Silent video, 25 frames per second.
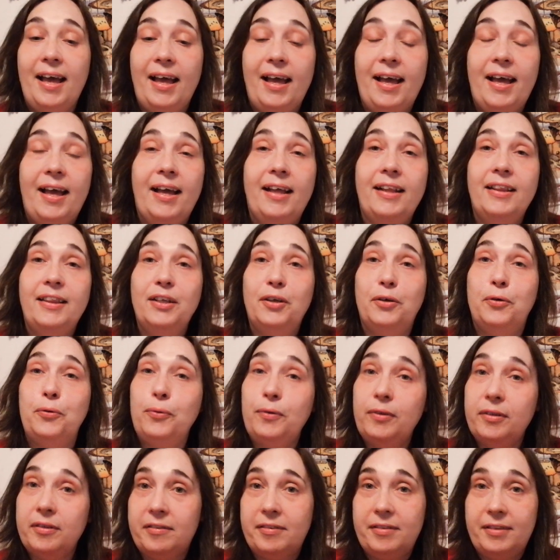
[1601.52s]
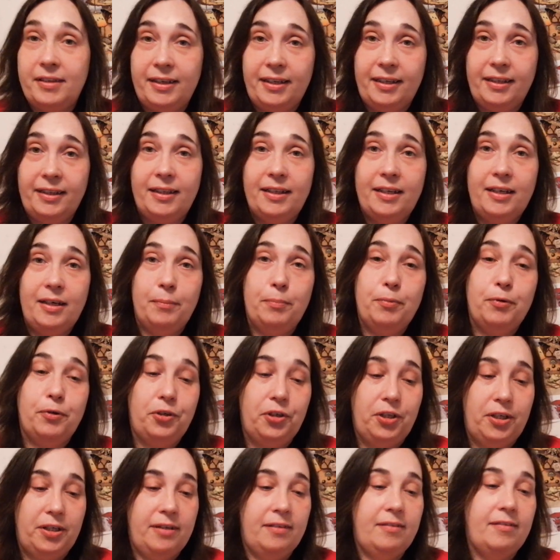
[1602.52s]
And the coolest thing that I
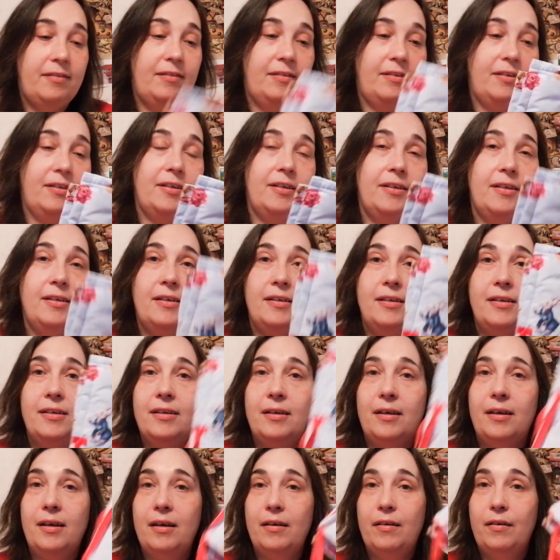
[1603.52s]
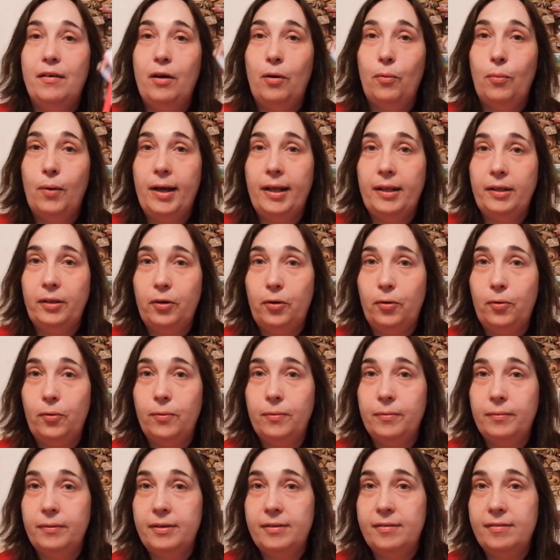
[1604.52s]
purchased a while ago
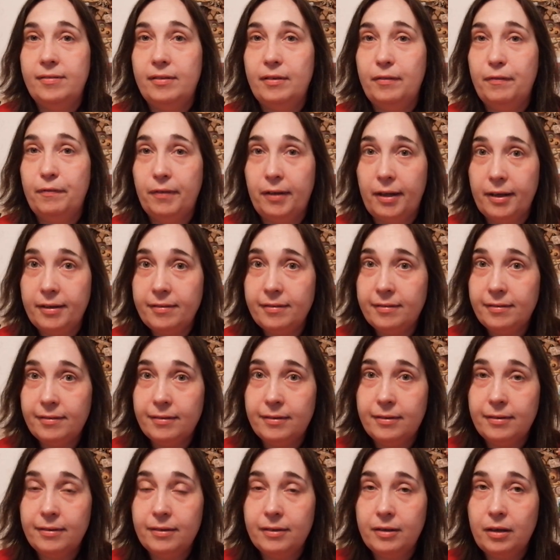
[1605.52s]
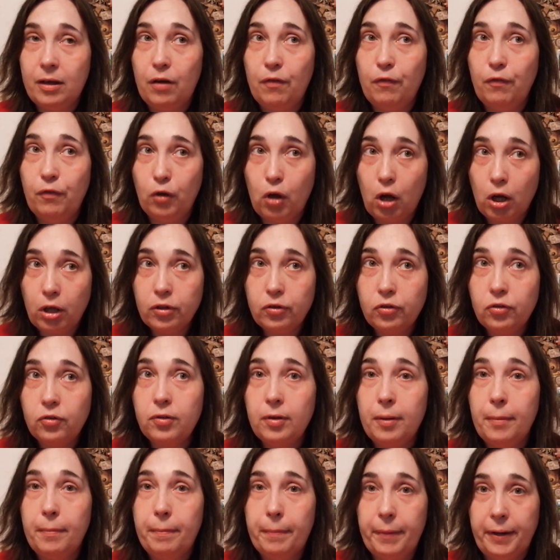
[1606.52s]
is the Floss, Floss
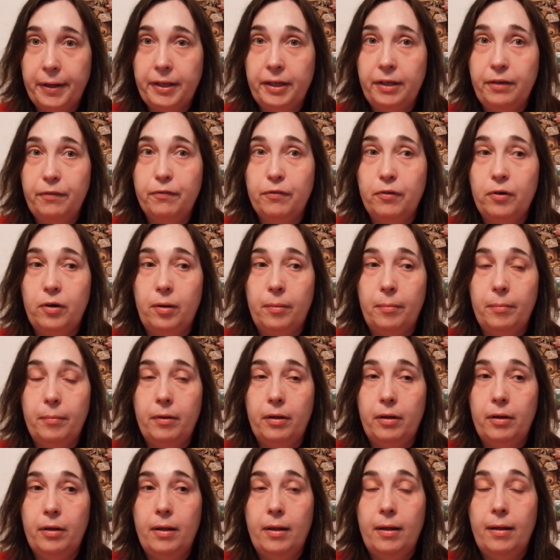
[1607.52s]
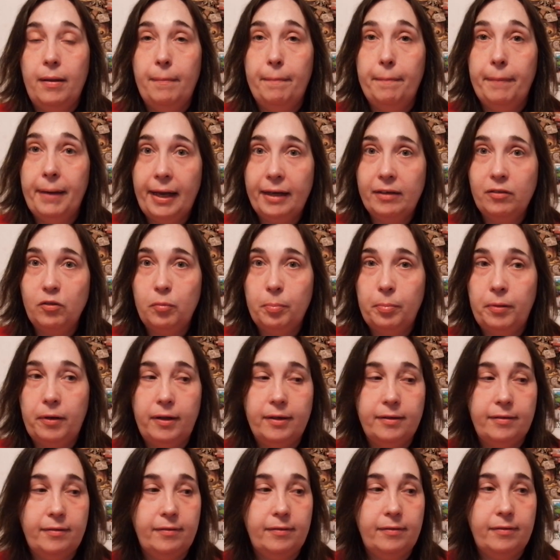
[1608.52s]
Buddy from Bags
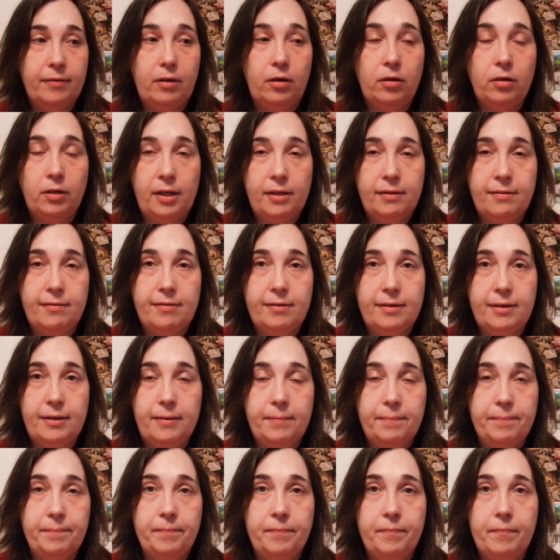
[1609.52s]
Plus on Etsy.